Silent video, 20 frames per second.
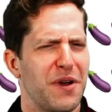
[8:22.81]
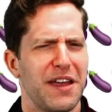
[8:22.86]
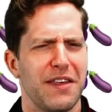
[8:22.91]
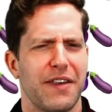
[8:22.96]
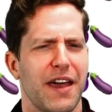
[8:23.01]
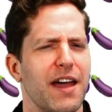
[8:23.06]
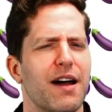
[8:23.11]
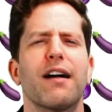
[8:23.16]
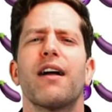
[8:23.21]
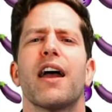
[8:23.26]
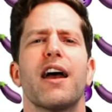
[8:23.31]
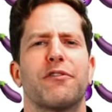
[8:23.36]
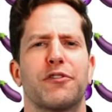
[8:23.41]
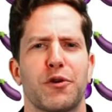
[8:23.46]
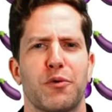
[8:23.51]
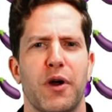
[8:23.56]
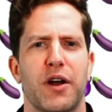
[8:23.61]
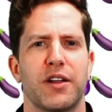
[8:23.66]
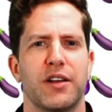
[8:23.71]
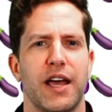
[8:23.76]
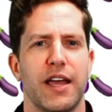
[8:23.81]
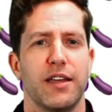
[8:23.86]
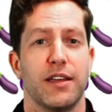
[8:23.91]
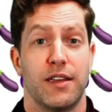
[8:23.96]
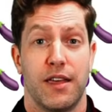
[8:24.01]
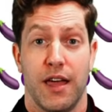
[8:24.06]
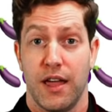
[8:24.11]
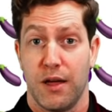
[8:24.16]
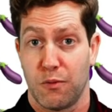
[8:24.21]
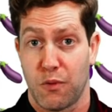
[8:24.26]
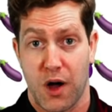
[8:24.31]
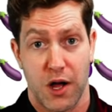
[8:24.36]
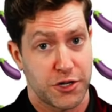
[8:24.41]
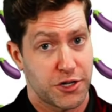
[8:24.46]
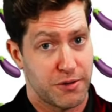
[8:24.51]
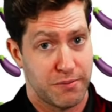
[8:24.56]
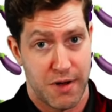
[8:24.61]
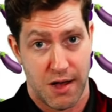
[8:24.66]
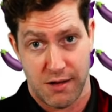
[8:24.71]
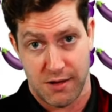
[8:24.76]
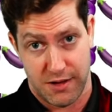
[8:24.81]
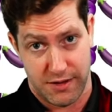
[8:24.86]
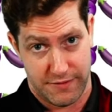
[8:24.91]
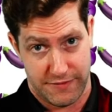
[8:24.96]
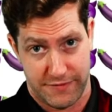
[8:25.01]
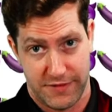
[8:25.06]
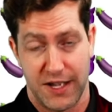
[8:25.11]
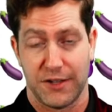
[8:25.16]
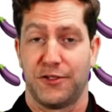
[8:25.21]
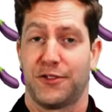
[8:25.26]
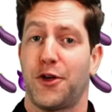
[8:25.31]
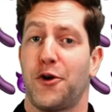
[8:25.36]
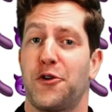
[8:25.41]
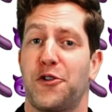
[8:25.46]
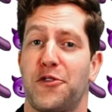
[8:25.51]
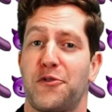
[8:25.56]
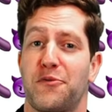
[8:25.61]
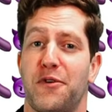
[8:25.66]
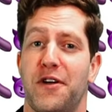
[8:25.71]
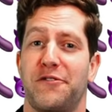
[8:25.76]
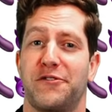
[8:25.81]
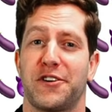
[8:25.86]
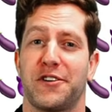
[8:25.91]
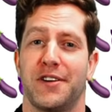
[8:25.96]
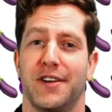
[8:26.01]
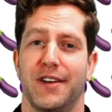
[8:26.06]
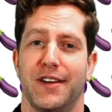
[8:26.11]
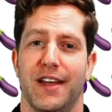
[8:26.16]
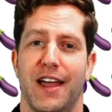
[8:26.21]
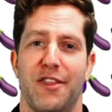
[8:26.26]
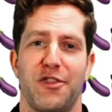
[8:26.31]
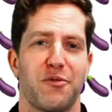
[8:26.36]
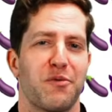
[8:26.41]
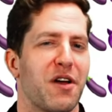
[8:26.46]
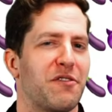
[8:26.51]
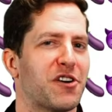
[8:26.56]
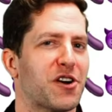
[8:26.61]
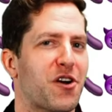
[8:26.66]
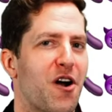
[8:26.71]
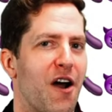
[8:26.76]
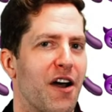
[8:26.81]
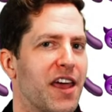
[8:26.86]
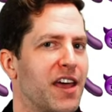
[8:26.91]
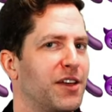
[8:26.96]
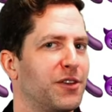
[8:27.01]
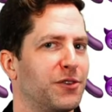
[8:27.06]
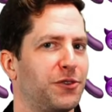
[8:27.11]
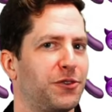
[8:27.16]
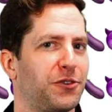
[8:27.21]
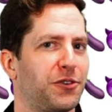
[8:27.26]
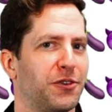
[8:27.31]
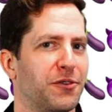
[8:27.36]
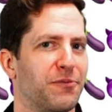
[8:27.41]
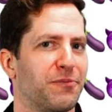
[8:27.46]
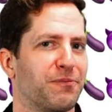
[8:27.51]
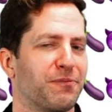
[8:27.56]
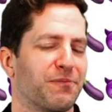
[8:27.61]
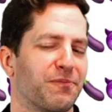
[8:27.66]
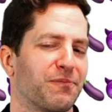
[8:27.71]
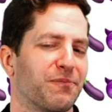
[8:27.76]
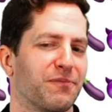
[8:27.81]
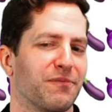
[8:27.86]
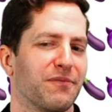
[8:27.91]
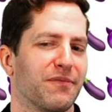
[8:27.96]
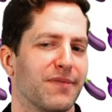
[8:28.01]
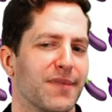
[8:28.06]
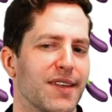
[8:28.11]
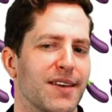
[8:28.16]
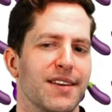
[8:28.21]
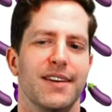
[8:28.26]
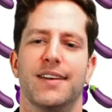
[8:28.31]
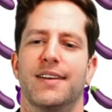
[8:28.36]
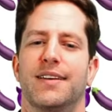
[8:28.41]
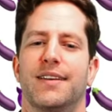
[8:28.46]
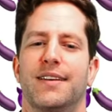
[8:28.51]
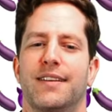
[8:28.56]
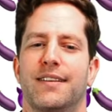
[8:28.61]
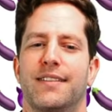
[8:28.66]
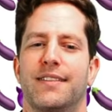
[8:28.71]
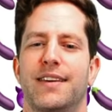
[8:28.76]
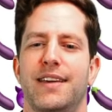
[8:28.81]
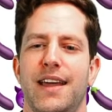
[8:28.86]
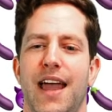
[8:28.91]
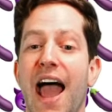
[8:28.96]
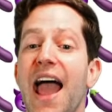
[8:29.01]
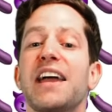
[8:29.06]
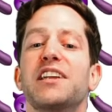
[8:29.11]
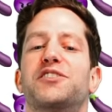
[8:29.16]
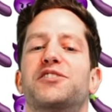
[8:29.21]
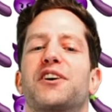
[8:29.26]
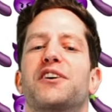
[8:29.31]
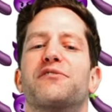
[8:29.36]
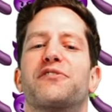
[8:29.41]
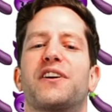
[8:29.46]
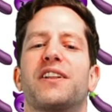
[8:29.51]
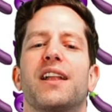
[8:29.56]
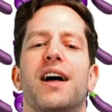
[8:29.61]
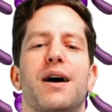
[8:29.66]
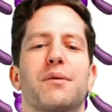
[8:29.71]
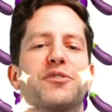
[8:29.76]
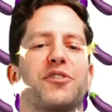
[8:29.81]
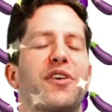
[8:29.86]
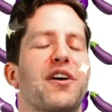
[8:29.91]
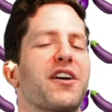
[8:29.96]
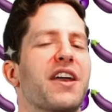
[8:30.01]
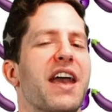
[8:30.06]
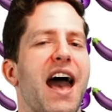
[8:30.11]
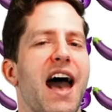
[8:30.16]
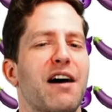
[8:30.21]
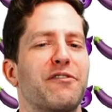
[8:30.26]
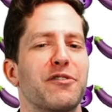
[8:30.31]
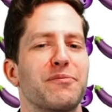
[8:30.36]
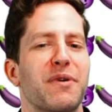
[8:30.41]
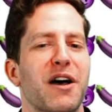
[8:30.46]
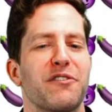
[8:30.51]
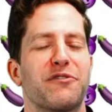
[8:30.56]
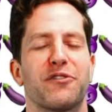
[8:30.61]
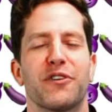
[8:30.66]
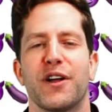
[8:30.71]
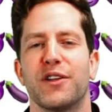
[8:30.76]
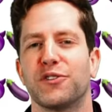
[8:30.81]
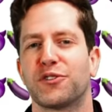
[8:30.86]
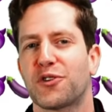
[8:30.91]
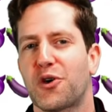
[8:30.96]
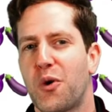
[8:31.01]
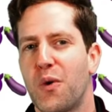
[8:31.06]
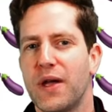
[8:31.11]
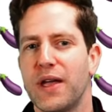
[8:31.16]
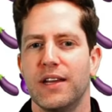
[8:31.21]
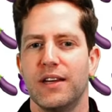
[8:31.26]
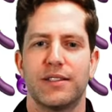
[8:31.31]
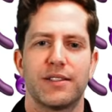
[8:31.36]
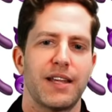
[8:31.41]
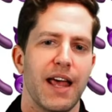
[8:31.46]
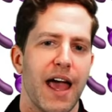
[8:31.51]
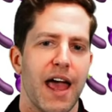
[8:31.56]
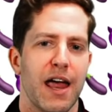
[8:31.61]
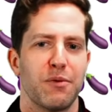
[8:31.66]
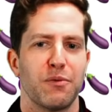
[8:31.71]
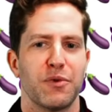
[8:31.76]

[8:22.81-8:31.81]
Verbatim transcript: They are everywhere today. You can't wash them off. Let's go to the river, and the river card is the eight of clubs. There you have it, my friends. Queen 10